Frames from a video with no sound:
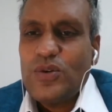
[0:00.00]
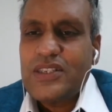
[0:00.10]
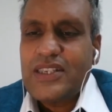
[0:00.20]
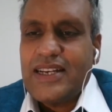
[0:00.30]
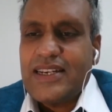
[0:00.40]

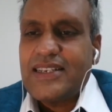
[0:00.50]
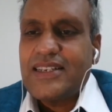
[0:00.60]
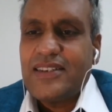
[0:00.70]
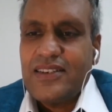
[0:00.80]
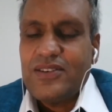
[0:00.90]
looks at.
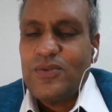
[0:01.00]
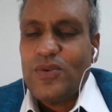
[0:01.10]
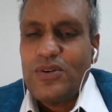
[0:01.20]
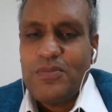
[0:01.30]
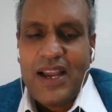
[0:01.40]

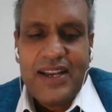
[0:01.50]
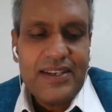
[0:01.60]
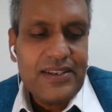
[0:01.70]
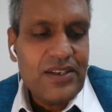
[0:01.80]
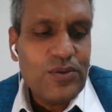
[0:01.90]
What bank
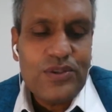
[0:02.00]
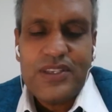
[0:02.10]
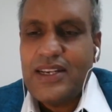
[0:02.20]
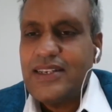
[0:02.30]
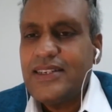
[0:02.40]
looks at
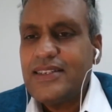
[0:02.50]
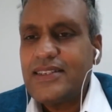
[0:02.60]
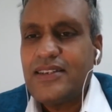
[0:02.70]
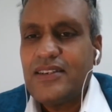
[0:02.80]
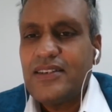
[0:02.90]
is that
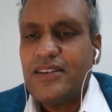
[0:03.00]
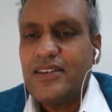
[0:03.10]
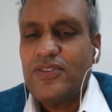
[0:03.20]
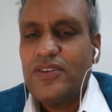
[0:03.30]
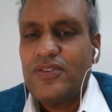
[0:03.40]

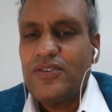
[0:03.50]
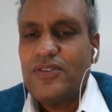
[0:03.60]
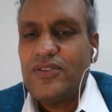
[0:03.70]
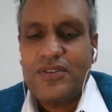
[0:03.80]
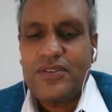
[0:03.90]
if
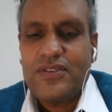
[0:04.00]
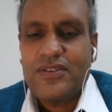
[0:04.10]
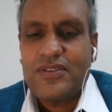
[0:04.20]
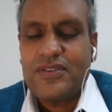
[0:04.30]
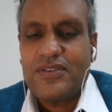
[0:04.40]

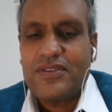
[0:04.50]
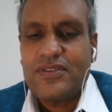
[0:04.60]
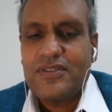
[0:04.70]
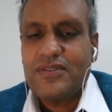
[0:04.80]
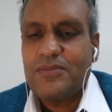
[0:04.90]

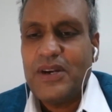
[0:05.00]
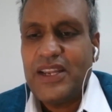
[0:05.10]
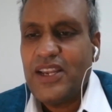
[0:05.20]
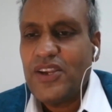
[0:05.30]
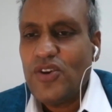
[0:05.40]
you're
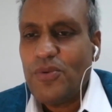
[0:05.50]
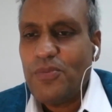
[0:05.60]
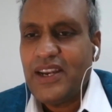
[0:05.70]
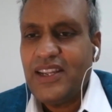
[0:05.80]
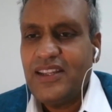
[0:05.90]
bringing your
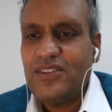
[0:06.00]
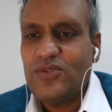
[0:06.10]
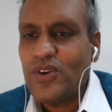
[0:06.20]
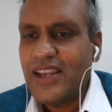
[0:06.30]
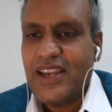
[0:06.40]
money through an
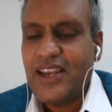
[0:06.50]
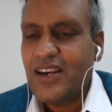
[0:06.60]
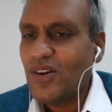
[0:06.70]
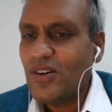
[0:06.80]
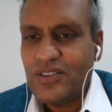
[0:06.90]
IA
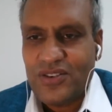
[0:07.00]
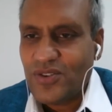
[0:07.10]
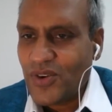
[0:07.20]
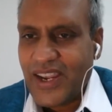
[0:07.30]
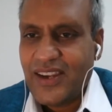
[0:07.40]
account, you're
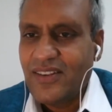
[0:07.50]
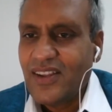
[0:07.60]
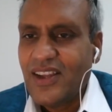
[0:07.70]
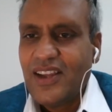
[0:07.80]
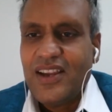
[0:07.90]
okay.
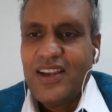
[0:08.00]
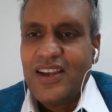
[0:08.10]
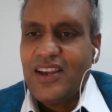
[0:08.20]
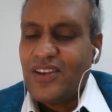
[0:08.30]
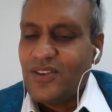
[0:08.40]

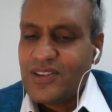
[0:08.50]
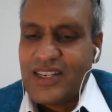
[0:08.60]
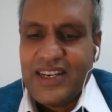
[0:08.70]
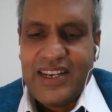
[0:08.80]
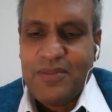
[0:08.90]
You're
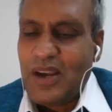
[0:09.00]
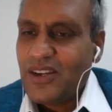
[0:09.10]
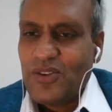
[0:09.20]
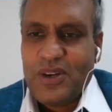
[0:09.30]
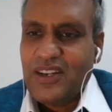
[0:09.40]
sending back
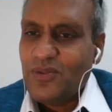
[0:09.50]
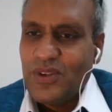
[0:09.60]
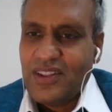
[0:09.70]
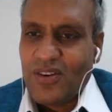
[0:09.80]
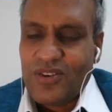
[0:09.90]
your money with
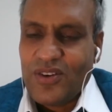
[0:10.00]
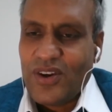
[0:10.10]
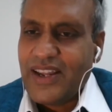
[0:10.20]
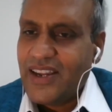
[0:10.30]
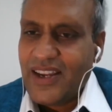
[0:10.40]
on your
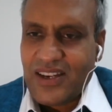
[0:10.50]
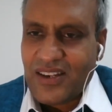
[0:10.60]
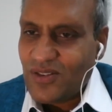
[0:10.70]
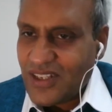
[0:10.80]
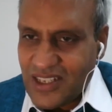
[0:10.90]
IA
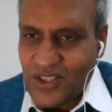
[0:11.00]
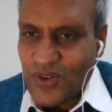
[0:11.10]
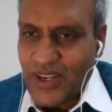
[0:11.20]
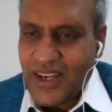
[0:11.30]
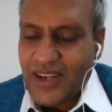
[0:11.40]
account, that's
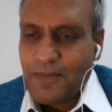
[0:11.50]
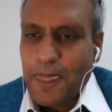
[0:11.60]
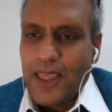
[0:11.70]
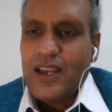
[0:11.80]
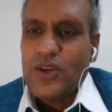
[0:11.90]
okay.
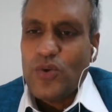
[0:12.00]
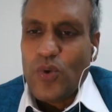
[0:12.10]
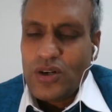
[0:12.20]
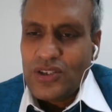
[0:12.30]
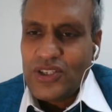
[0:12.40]
You
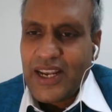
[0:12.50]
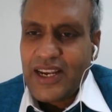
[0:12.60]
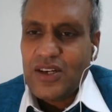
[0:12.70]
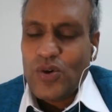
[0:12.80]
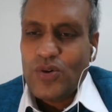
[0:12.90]
want to take a
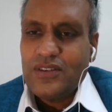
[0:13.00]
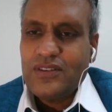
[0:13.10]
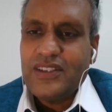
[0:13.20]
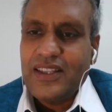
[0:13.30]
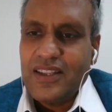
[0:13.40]
loan,
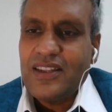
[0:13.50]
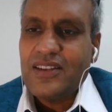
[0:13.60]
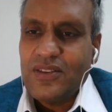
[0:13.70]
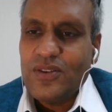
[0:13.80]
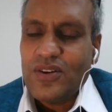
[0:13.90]
the
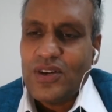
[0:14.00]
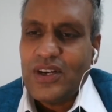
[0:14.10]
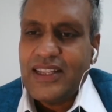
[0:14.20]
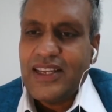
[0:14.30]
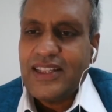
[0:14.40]
only
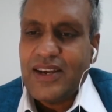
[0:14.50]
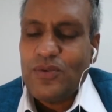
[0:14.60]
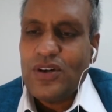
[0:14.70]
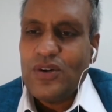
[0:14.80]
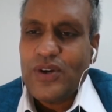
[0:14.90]
thing they
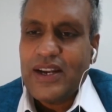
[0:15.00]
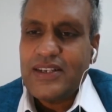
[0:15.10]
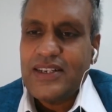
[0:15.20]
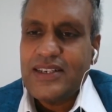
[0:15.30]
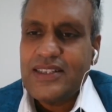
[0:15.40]
would look at
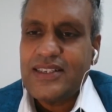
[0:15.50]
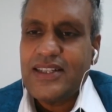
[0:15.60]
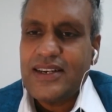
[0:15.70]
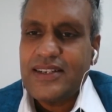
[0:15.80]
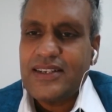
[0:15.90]
is
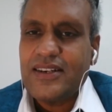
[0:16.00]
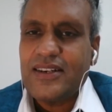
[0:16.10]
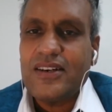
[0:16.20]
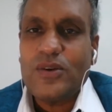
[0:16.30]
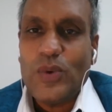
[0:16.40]
that
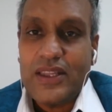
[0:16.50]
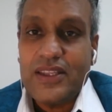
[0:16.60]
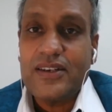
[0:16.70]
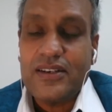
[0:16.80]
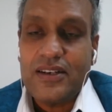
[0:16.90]

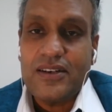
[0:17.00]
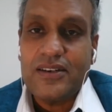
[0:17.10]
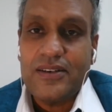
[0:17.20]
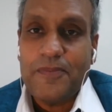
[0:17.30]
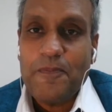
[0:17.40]
whether
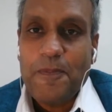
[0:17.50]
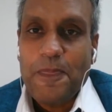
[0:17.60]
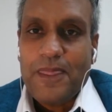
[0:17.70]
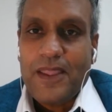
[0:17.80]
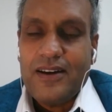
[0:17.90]

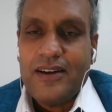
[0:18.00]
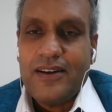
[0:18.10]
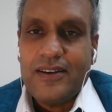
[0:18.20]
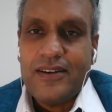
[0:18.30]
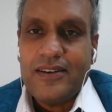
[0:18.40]

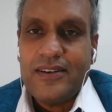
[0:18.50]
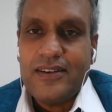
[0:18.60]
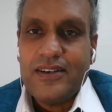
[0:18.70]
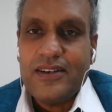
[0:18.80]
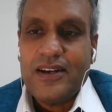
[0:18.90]

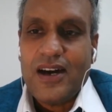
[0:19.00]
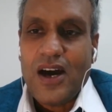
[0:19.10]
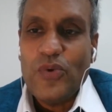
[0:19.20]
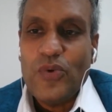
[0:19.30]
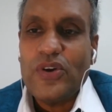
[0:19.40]

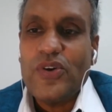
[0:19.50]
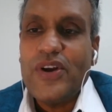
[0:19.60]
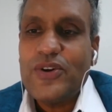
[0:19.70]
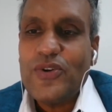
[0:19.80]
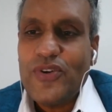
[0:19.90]
how you are
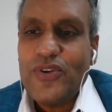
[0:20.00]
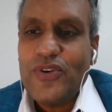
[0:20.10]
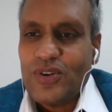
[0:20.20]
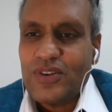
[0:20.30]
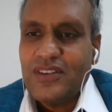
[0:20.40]
going to repay
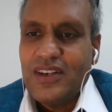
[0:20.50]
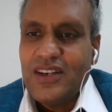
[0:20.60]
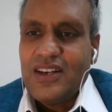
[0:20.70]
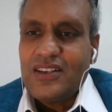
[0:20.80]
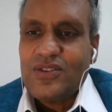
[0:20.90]
the loan.
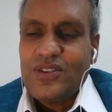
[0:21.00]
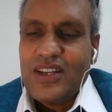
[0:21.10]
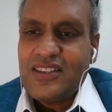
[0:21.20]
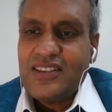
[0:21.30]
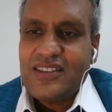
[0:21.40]
So
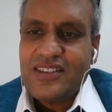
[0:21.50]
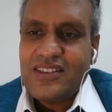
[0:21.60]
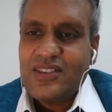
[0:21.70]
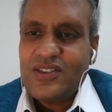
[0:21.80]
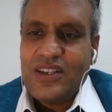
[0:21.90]

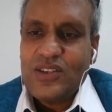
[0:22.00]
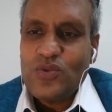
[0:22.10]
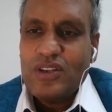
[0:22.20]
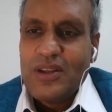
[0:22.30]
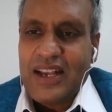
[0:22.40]
that's what
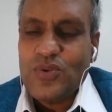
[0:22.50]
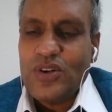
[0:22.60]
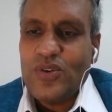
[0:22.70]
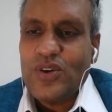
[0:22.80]
the banks would look at.